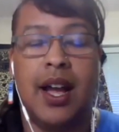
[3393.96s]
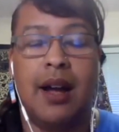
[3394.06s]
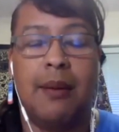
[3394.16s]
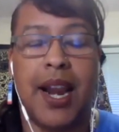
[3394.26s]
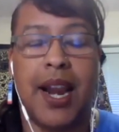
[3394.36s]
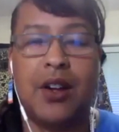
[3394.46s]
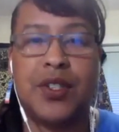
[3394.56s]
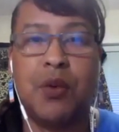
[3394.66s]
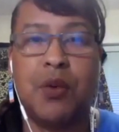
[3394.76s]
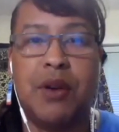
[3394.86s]
But I
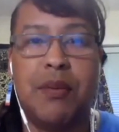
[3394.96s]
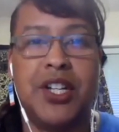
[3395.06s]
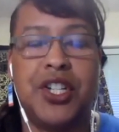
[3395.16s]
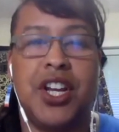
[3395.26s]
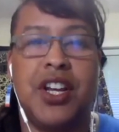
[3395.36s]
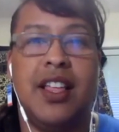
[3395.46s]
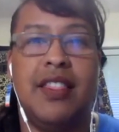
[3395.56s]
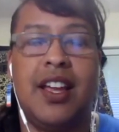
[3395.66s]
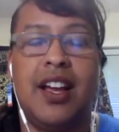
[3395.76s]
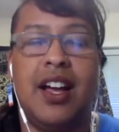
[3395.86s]
also want to mention
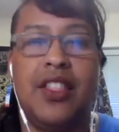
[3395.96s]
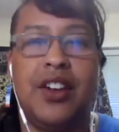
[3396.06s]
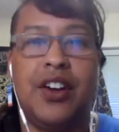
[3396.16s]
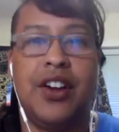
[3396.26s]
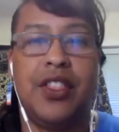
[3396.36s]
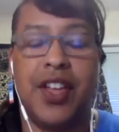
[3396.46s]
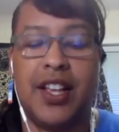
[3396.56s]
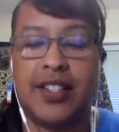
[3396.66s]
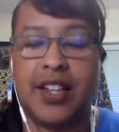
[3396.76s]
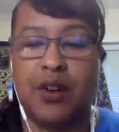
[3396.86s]
the other
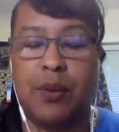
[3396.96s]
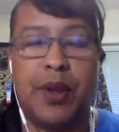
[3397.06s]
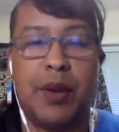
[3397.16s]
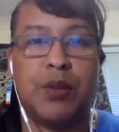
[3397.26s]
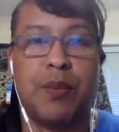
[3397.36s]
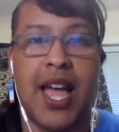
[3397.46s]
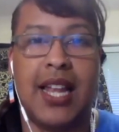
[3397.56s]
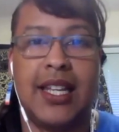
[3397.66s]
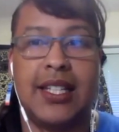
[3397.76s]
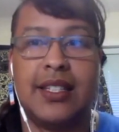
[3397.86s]
things that are on people's
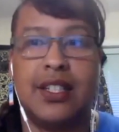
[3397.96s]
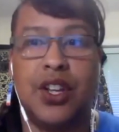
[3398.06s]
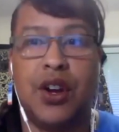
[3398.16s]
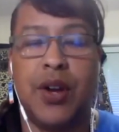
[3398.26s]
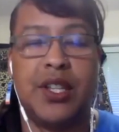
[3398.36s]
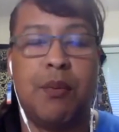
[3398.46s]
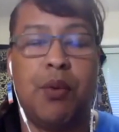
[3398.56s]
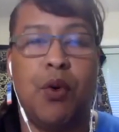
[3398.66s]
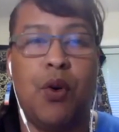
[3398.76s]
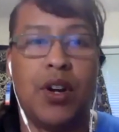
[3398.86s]
ballots. You know, it's
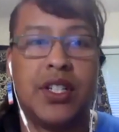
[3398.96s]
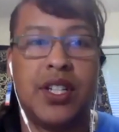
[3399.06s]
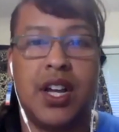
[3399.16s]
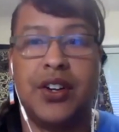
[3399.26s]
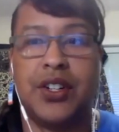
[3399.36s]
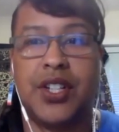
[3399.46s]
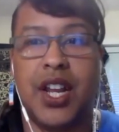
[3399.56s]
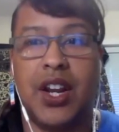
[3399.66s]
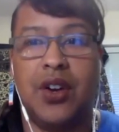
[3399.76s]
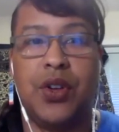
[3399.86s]
important to
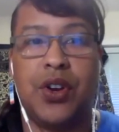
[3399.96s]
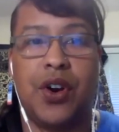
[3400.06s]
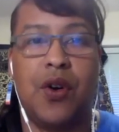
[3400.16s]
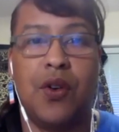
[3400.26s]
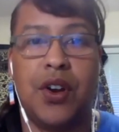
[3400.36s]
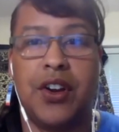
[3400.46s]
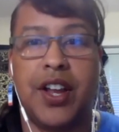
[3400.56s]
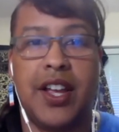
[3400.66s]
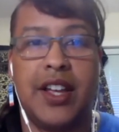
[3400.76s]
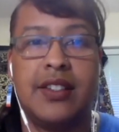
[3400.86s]
understand who your coroner
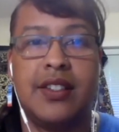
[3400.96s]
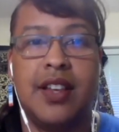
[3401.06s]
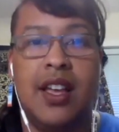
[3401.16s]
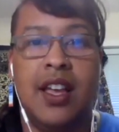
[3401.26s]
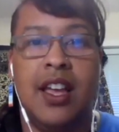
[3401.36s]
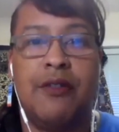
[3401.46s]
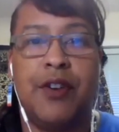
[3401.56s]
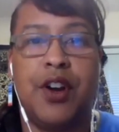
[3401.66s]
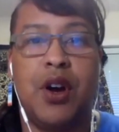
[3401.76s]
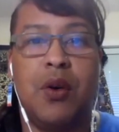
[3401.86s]
is, if
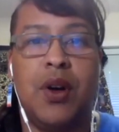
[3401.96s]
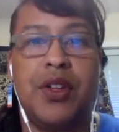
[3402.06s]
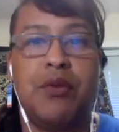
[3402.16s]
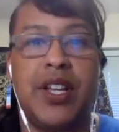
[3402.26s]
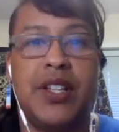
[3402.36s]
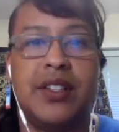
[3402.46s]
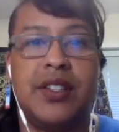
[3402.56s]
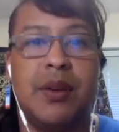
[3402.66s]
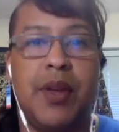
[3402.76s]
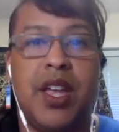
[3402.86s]
for no other reason
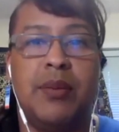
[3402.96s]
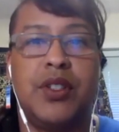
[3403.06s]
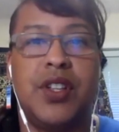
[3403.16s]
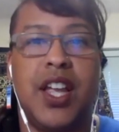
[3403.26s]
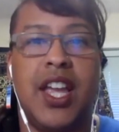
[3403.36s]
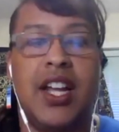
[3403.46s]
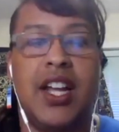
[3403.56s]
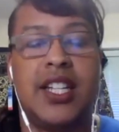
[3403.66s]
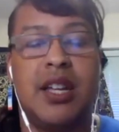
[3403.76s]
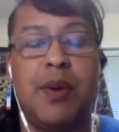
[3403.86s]
to be able to get
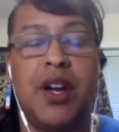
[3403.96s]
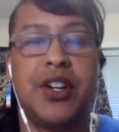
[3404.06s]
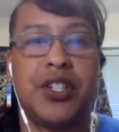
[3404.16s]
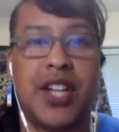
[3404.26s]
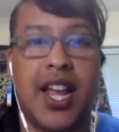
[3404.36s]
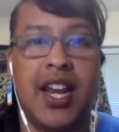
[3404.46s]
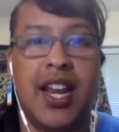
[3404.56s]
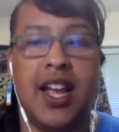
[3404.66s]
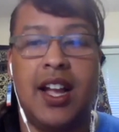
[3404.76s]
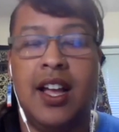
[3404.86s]
a deep
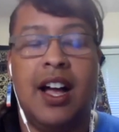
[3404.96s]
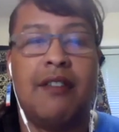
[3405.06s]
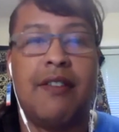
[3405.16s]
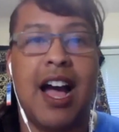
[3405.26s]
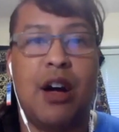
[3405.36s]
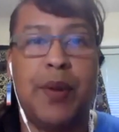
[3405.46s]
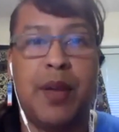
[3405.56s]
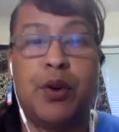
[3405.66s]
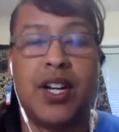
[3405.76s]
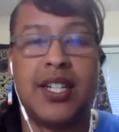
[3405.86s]
understanding of how
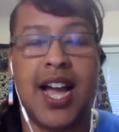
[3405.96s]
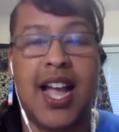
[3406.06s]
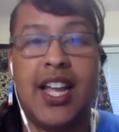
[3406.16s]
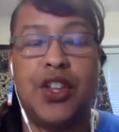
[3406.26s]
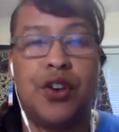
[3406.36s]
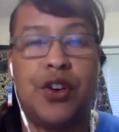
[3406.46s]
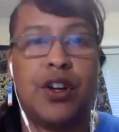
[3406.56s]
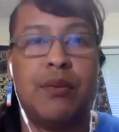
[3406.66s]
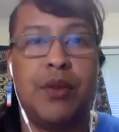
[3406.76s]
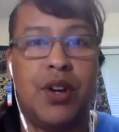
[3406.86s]
people are dying in your
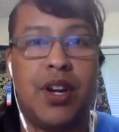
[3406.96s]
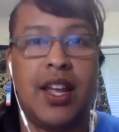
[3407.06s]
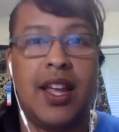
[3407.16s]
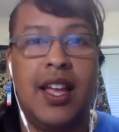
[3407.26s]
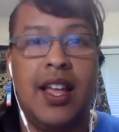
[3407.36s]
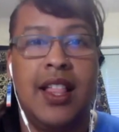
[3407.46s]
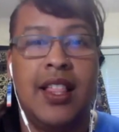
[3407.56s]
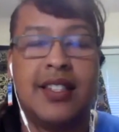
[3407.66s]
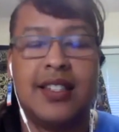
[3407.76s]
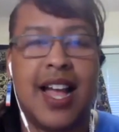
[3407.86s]
community.
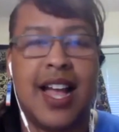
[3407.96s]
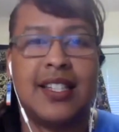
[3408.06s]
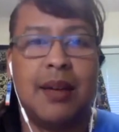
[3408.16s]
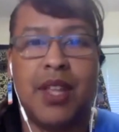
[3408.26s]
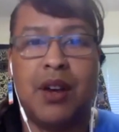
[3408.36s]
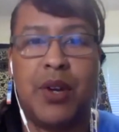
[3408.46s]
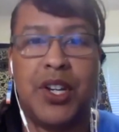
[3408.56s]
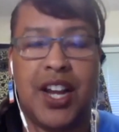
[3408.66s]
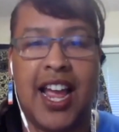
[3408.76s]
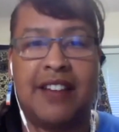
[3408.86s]
This is not something we
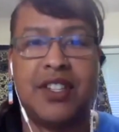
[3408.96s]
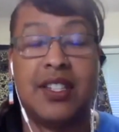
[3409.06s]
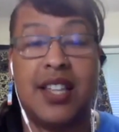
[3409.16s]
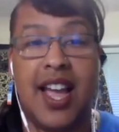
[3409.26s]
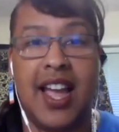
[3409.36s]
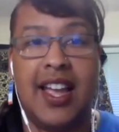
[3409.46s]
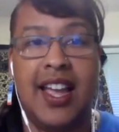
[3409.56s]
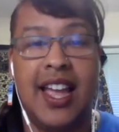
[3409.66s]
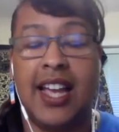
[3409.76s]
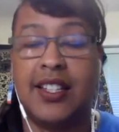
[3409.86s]
should have to say,
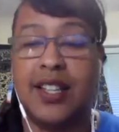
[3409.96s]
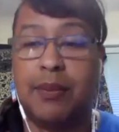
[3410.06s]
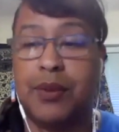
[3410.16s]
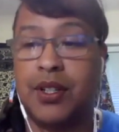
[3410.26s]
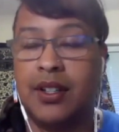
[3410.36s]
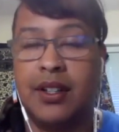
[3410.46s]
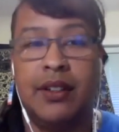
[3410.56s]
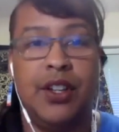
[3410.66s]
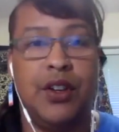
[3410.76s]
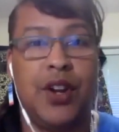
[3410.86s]
except,
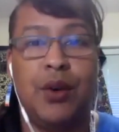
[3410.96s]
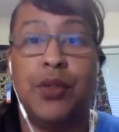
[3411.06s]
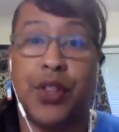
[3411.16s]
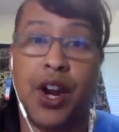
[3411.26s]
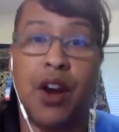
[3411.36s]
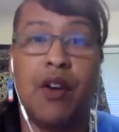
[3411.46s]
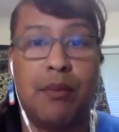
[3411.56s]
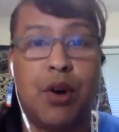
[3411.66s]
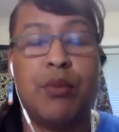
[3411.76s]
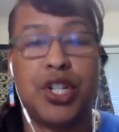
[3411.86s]
you know, the current
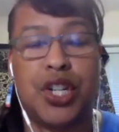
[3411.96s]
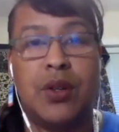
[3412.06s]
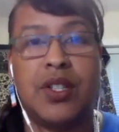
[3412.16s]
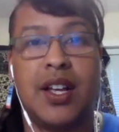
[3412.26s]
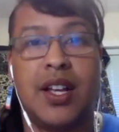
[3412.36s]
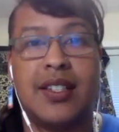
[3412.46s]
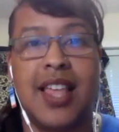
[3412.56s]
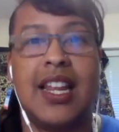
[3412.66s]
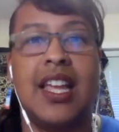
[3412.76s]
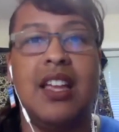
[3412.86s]
moment shows us
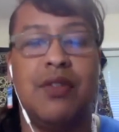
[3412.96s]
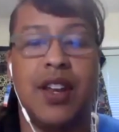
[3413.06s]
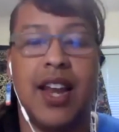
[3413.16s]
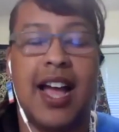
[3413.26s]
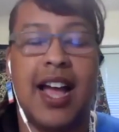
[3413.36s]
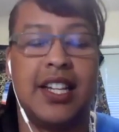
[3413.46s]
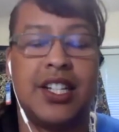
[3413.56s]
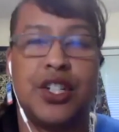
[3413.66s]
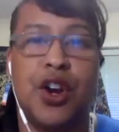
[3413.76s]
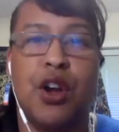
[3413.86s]
that even the
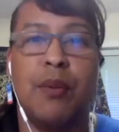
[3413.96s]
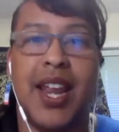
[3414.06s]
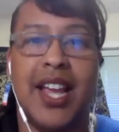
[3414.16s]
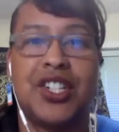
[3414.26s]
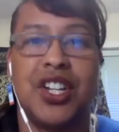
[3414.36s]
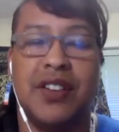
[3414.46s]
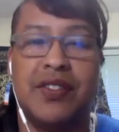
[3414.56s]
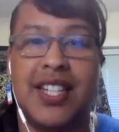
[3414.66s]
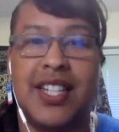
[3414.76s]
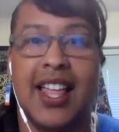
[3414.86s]
determination
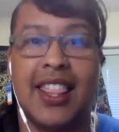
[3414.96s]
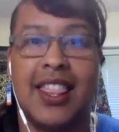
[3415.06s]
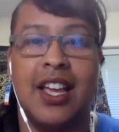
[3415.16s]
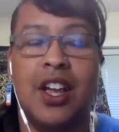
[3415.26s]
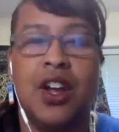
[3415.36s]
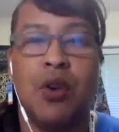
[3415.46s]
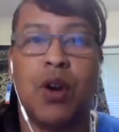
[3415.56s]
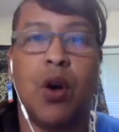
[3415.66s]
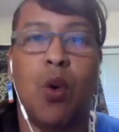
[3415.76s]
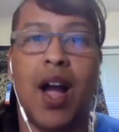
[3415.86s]
of death
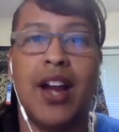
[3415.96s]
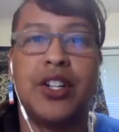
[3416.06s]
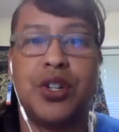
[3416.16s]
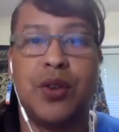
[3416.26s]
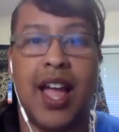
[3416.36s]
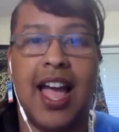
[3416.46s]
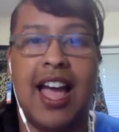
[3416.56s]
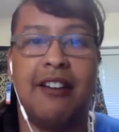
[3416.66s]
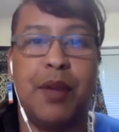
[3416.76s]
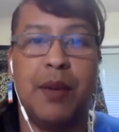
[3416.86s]
requires you to
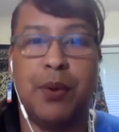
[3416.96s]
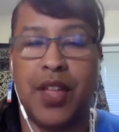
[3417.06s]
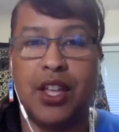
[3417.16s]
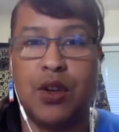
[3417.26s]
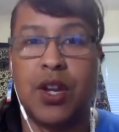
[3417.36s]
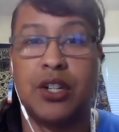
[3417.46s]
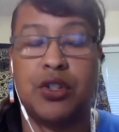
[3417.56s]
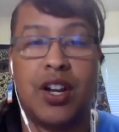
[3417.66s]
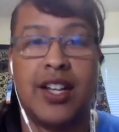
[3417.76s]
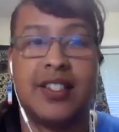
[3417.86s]
have people that you can
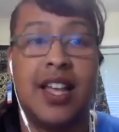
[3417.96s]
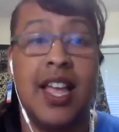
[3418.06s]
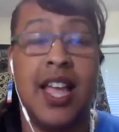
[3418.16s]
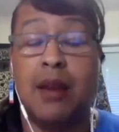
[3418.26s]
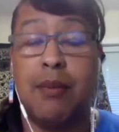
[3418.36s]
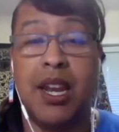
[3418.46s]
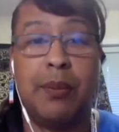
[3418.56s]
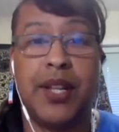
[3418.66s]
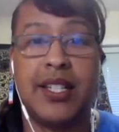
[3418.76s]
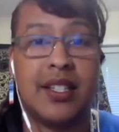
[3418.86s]
trust. In many
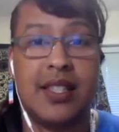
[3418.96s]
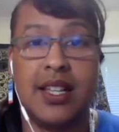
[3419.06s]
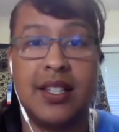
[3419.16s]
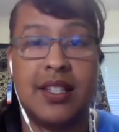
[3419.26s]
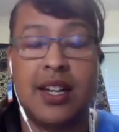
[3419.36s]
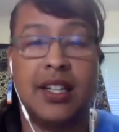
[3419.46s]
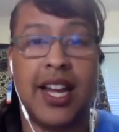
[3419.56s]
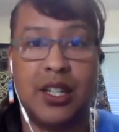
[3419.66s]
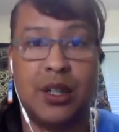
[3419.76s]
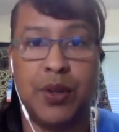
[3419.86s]
places, this is an
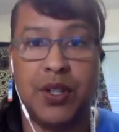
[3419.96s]
elected